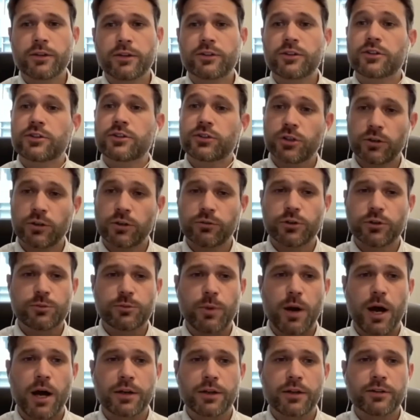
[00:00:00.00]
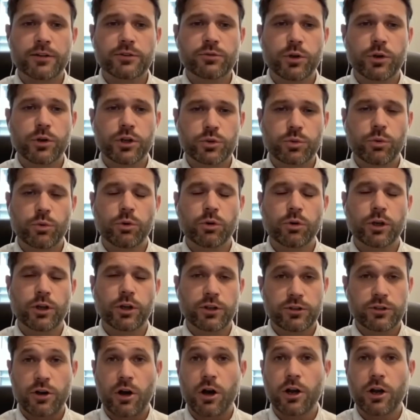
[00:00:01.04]
to serve respondents, which we're going
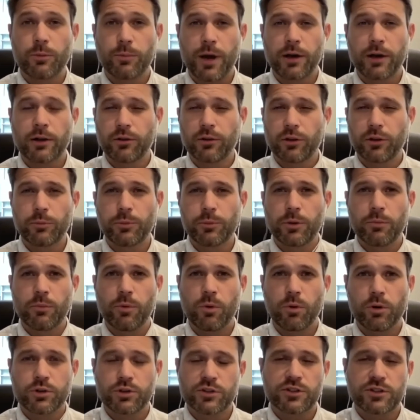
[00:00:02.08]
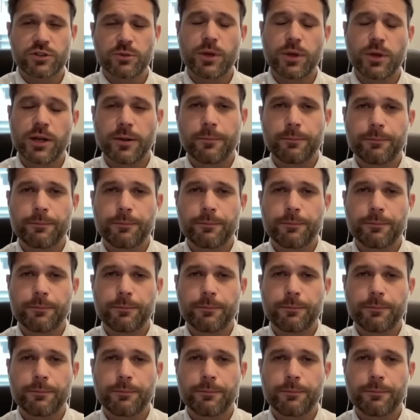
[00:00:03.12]
to talk about a little bit more in just a minute.